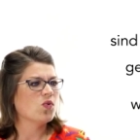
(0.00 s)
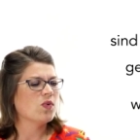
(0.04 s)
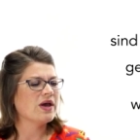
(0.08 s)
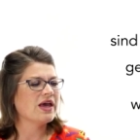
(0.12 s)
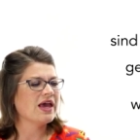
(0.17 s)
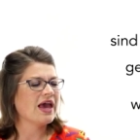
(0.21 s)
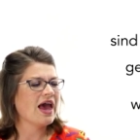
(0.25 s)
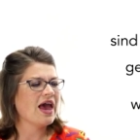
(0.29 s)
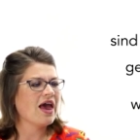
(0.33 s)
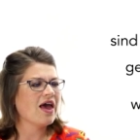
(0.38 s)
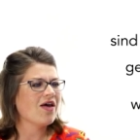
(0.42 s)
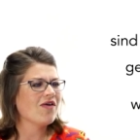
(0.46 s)

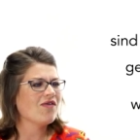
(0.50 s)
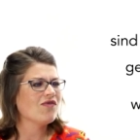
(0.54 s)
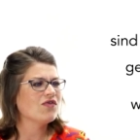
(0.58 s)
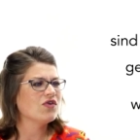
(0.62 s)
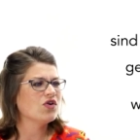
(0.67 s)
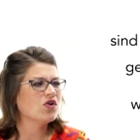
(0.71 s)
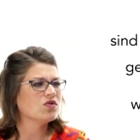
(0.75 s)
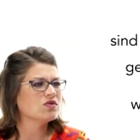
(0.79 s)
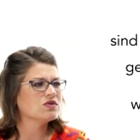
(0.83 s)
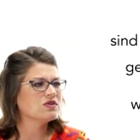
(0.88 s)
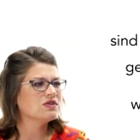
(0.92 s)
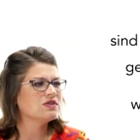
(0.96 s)
We have,
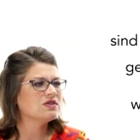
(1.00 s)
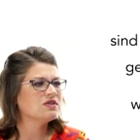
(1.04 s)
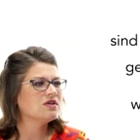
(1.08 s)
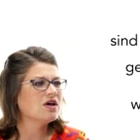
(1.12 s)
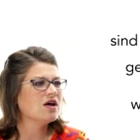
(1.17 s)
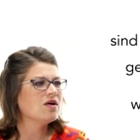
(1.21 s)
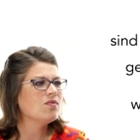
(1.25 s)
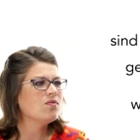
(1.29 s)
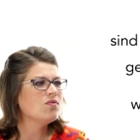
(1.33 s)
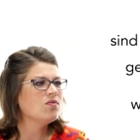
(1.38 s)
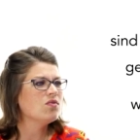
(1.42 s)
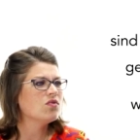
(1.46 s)
you know,
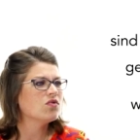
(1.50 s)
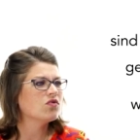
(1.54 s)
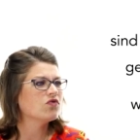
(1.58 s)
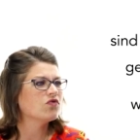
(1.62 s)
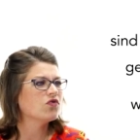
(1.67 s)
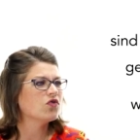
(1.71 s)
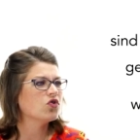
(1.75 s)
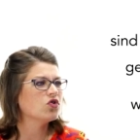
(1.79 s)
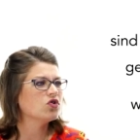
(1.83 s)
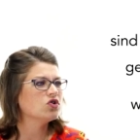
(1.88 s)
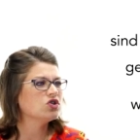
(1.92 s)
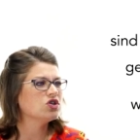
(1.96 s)
some
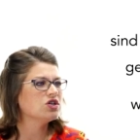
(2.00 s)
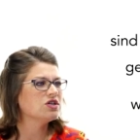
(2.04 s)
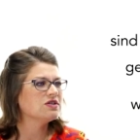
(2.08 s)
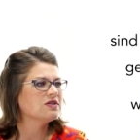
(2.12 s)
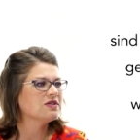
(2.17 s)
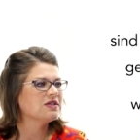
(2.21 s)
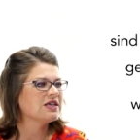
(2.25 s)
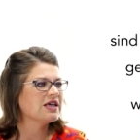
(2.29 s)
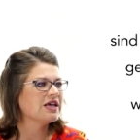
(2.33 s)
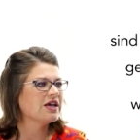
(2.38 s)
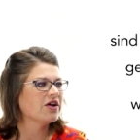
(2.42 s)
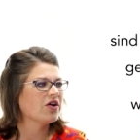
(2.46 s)

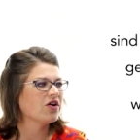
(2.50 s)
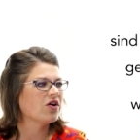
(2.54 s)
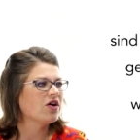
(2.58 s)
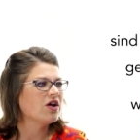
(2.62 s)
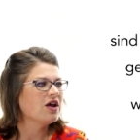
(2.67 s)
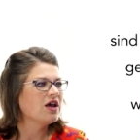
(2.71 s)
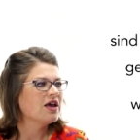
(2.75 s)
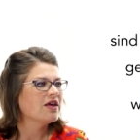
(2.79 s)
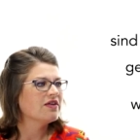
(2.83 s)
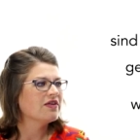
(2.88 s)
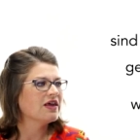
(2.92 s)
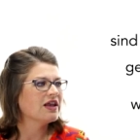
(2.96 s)
versions here
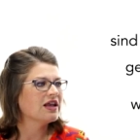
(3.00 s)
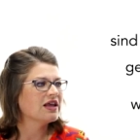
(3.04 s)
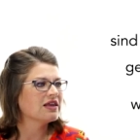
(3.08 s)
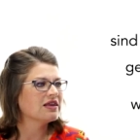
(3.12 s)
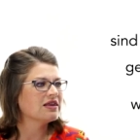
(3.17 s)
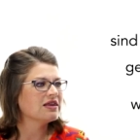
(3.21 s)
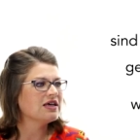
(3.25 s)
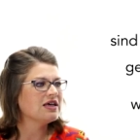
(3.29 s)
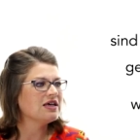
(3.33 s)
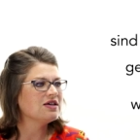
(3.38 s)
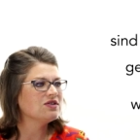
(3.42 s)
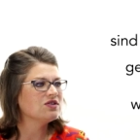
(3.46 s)
that at
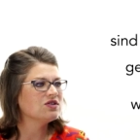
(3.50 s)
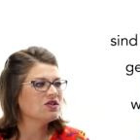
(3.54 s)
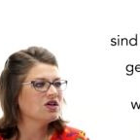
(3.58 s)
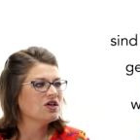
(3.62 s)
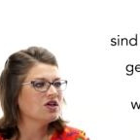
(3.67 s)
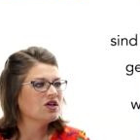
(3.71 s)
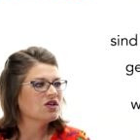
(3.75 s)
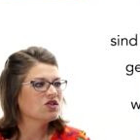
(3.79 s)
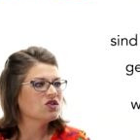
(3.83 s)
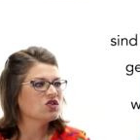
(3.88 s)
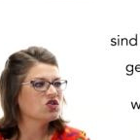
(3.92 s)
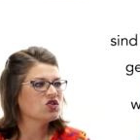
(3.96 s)
least
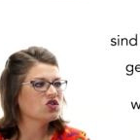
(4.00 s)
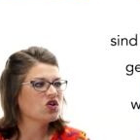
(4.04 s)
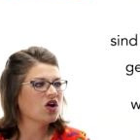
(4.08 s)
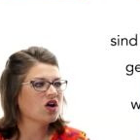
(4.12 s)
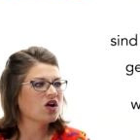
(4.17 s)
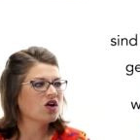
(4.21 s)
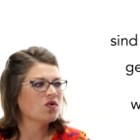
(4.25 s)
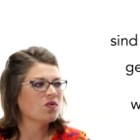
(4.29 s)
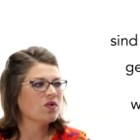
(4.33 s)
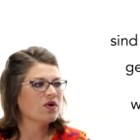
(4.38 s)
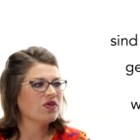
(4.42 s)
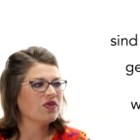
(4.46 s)

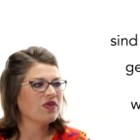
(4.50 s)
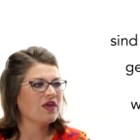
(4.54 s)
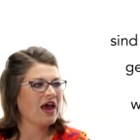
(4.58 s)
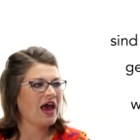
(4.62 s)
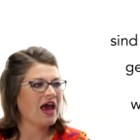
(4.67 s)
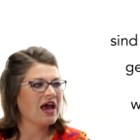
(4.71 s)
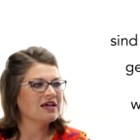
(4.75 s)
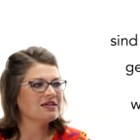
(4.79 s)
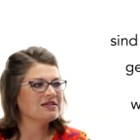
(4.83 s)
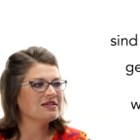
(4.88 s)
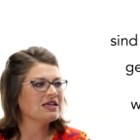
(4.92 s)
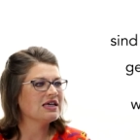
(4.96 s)
start with the
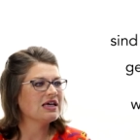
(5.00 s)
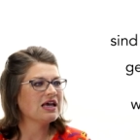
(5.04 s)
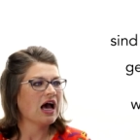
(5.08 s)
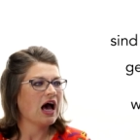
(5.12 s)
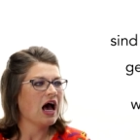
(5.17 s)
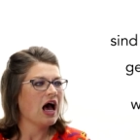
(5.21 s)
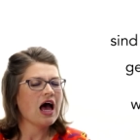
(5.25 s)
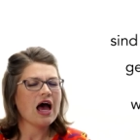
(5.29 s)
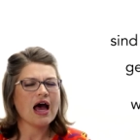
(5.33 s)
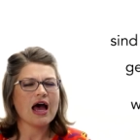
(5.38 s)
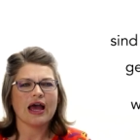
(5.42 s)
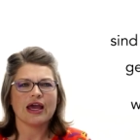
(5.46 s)
S E
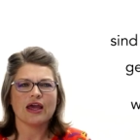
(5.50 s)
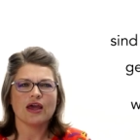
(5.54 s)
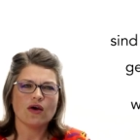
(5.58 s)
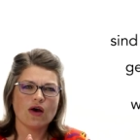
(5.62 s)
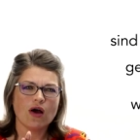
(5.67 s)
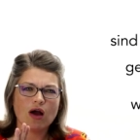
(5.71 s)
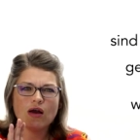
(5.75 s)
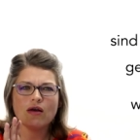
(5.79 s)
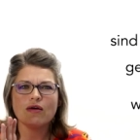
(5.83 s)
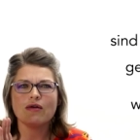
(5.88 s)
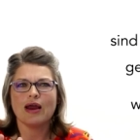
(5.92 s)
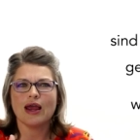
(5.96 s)
I,
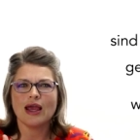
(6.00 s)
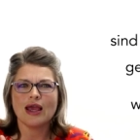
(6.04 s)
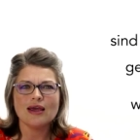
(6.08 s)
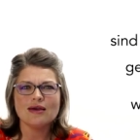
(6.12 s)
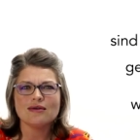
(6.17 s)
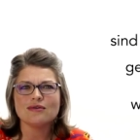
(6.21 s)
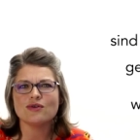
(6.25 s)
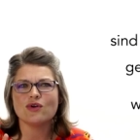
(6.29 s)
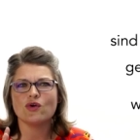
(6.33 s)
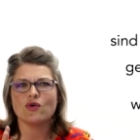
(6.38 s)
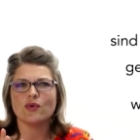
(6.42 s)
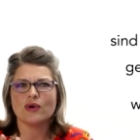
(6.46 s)
all right,
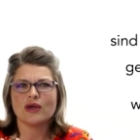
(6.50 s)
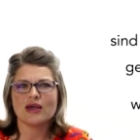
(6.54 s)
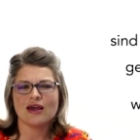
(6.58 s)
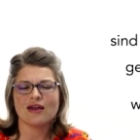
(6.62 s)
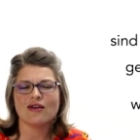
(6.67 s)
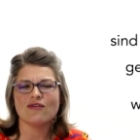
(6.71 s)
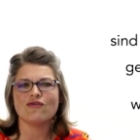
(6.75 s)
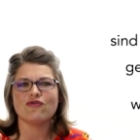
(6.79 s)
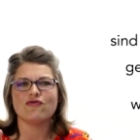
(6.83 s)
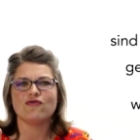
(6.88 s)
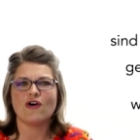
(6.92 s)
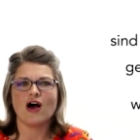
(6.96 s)
you know, we
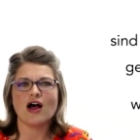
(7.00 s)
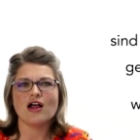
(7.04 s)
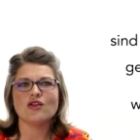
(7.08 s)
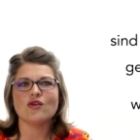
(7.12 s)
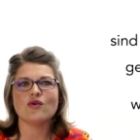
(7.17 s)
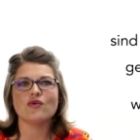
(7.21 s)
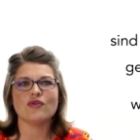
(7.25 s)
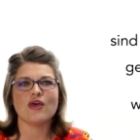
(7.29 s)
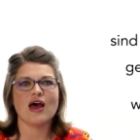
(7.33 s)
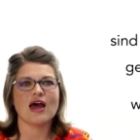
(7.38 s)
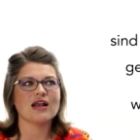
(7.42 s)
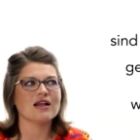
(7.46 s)
can
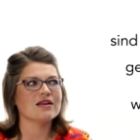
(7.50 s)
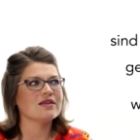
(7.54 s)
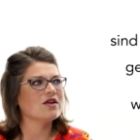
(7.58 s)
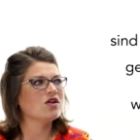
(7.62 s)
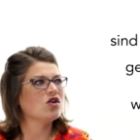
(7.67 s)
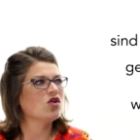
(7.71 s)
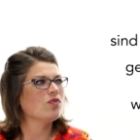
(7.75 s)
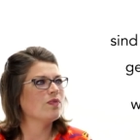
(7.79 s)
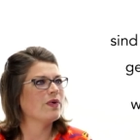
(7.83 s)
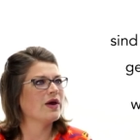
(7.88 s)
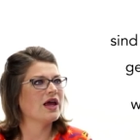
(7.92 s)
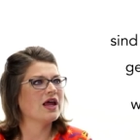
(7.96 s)
follow that a
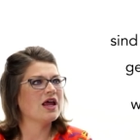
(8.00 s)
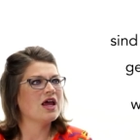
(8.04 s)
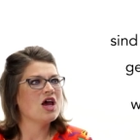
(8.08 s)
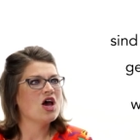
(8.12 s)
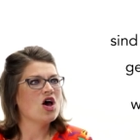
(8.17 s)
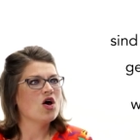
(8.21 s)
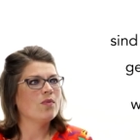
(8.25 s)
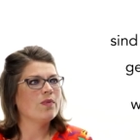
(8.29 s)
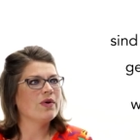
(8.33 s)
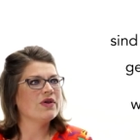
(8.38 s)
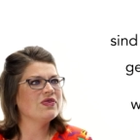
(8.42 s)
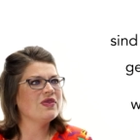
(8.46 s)
little bit,
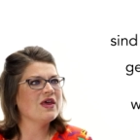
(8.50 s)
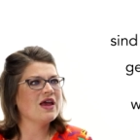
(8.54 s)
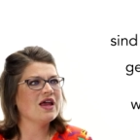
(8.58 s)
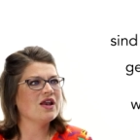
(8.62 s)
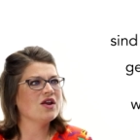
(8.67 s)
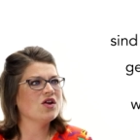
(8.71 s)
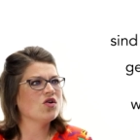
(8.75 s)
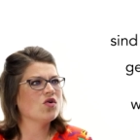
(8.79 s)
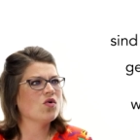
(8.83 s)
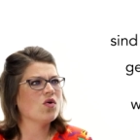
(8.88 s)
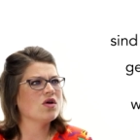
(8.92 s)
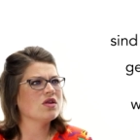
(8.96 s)
but then,
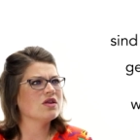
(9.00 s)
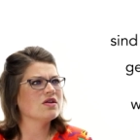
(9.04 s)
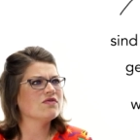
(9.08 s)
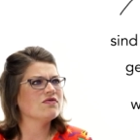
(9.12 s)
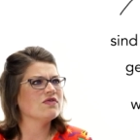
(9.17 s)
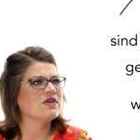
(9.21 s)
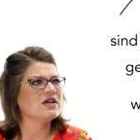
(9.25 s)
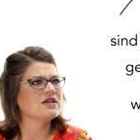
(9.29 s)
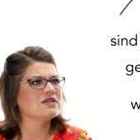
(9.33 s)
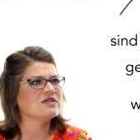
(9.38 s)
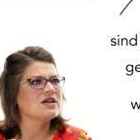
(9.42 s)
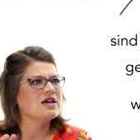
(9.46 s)
you know, all of
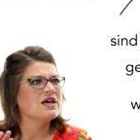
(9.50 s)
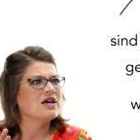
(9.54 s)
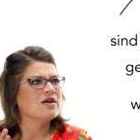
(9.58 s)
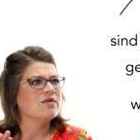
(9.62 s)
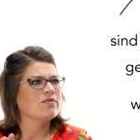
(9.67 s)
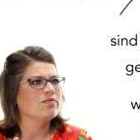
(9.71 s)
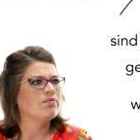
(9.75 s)
these